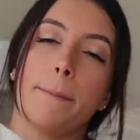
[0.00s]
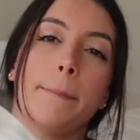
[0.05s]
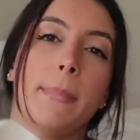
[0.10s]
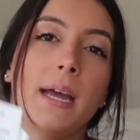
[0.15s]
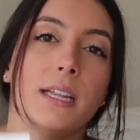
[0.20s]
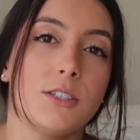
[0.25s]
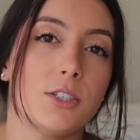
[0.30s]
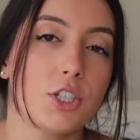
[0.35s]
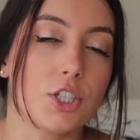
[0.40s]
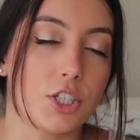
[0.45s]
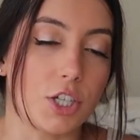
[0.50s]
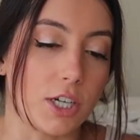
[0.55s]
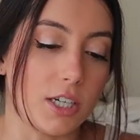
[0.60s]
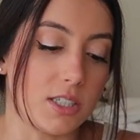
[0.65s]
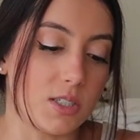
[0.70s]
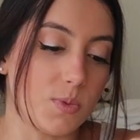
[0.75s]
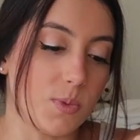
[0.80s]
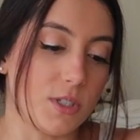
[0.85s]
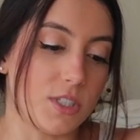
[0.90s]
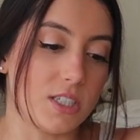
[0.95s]
men's
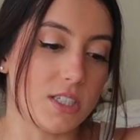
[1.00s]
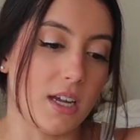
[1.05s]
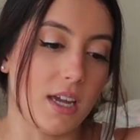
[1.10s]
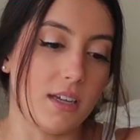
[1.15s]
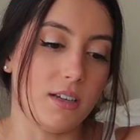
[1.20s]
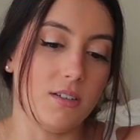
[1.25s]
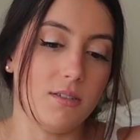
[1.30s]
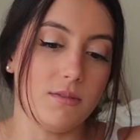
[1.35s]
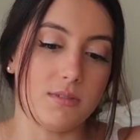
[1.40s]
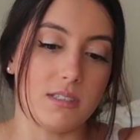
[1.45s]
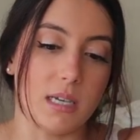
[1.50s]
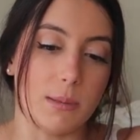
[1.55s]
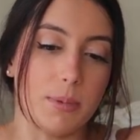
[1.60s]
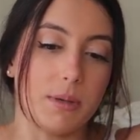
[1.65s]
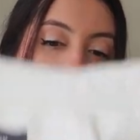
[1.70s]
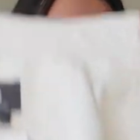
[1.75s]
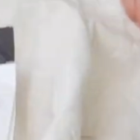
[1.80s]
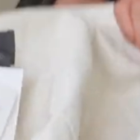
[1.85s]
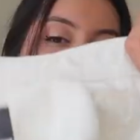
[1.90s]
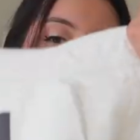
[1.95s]
shirt, which I don't
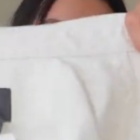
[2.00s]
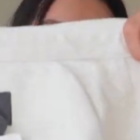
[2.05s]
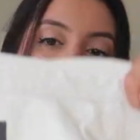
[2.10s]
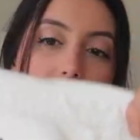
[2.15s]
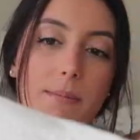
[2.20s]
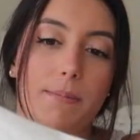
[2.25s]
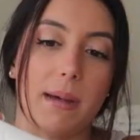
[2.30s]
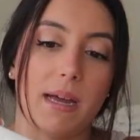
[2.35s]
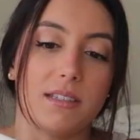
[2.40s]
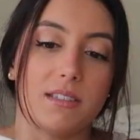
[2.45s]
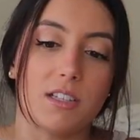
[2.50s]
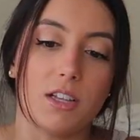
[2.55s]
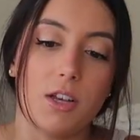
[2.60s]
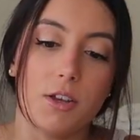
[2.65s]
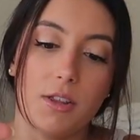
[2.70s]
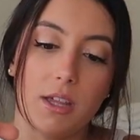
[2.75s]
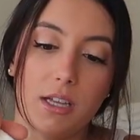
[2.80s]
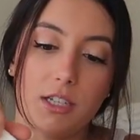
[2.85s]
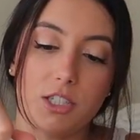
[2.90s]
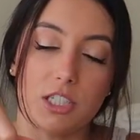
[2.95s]
typically pick up men's
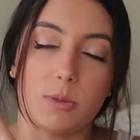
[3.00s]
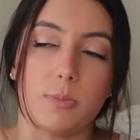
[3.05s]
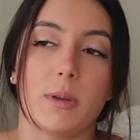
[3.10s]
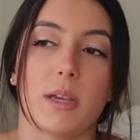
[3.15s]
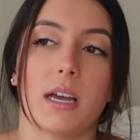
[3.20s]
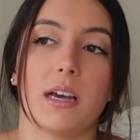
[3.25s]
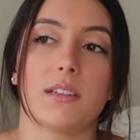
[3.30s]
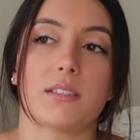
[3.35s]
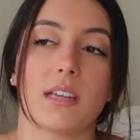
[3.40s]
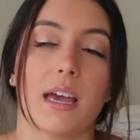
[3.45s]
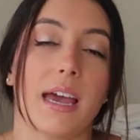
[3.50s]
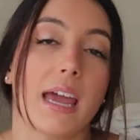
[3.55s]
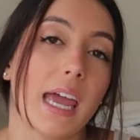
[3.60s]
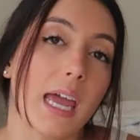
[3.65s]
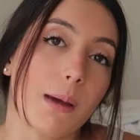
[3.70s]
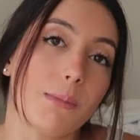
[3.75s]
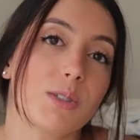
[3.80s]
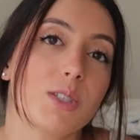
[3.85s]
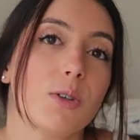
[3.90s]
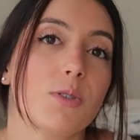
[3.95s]
clothing just because I
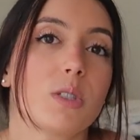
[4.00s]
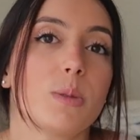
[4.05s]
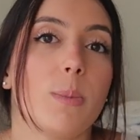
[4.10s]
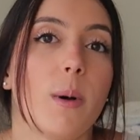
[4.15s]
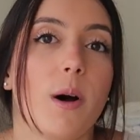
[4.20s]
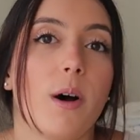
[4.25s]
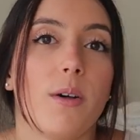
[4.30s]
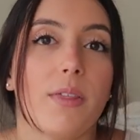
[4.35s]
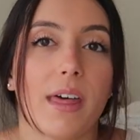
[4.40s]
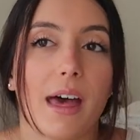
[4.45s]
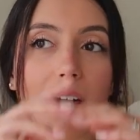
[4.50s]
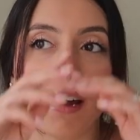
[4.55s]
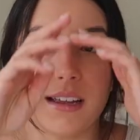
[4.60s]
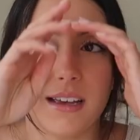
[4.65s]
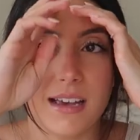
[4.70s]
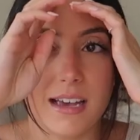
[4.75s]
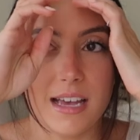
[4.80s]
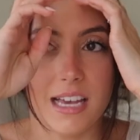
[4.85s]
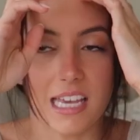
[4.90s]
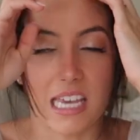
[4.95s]
am so small that
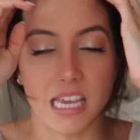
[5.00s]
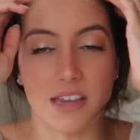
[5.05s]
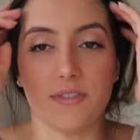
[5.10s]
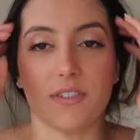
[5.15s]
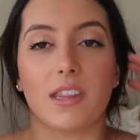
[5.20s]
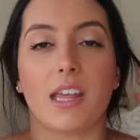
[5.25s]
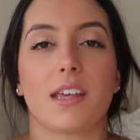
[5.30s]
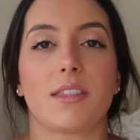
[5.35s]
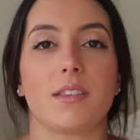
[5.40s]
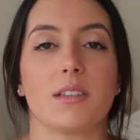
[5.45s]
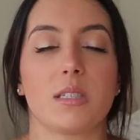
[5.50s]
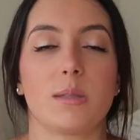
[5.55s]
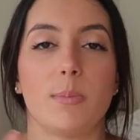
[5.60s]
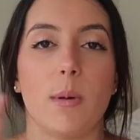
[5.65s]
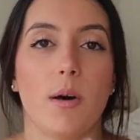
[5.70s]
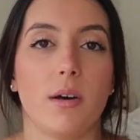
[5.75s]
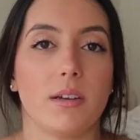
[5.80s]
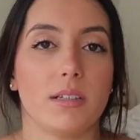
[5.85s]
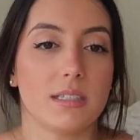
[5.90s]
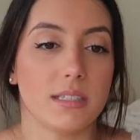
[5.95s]
even like the
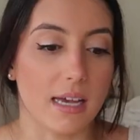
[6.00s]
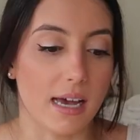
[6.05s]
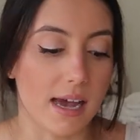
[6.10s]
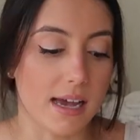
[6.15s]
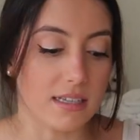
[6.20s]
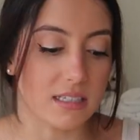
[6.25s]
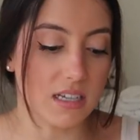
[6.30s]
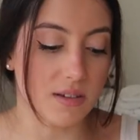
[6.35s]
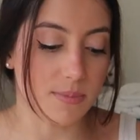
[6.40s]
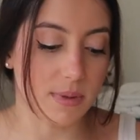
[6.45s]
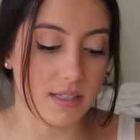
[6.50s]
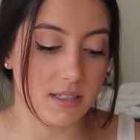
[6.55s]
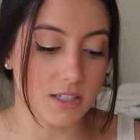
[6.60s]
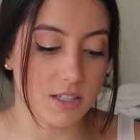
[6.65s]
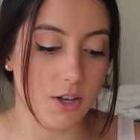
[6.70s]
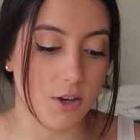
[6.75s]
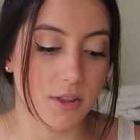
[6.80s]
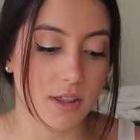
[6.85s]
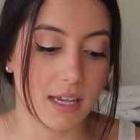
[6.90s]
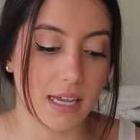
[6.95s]
smallest size of men's
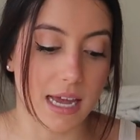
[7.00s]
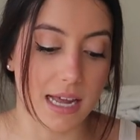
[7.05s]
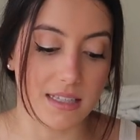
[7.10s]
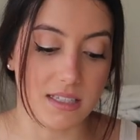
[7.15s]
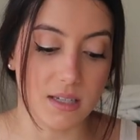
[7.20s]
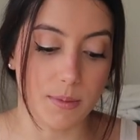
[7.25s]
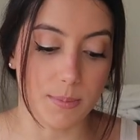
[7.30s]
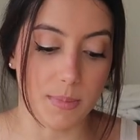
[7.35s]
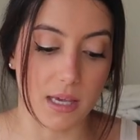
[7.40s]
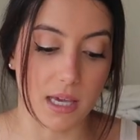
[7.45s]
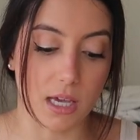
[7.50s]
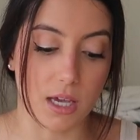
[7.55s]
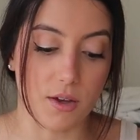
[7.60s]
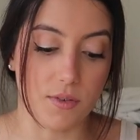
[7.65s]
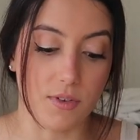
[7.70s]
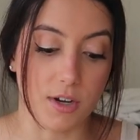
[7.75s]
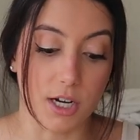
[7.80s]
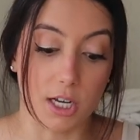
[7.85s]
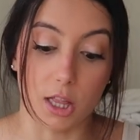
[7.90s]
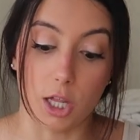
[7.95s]
clothing ends up being
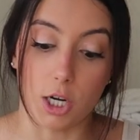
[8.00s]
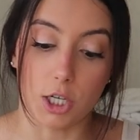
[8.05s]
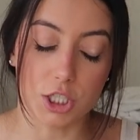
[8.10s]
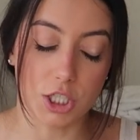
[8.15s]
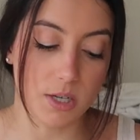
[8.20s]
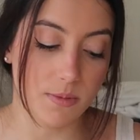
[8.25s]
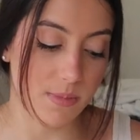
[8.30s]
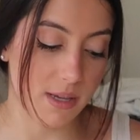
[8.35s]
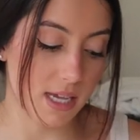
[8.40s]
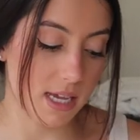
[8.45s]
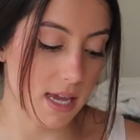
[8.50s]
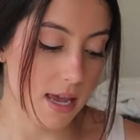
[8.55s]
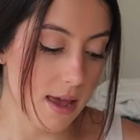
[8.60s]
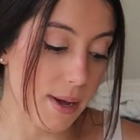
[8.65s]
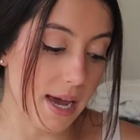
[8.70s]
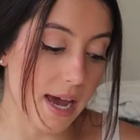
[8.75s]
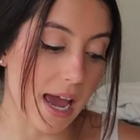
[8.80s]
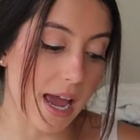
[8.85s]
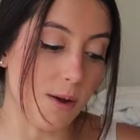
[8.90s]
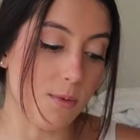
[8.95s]
very large on me.
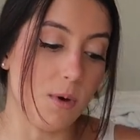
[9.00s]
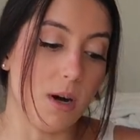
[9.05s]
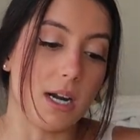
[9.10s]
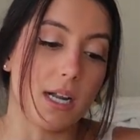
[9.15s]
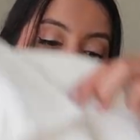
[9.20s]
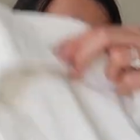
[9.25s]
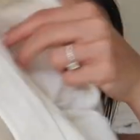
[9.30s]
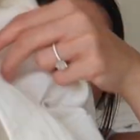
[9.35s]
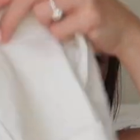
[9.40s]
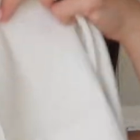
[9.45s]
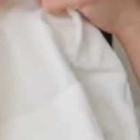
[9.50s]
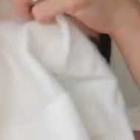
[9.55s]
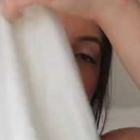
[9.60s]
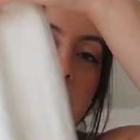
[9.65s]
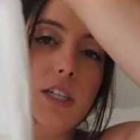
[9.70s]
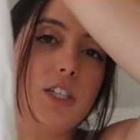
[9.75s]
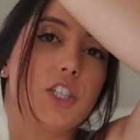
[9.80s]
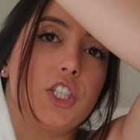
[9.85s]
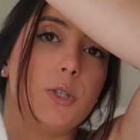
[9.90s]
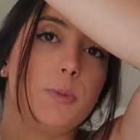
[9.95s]
But I wanted this to
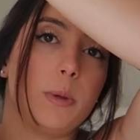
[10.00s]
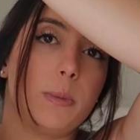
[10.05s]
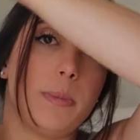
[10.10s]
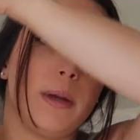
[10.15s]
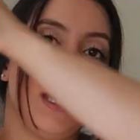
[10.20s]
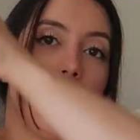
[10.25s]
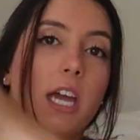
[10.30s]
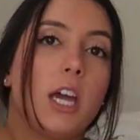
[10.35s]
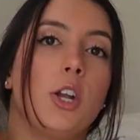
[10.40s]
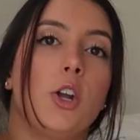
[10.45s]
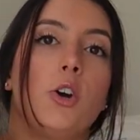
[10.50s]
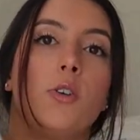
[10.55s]
be super big and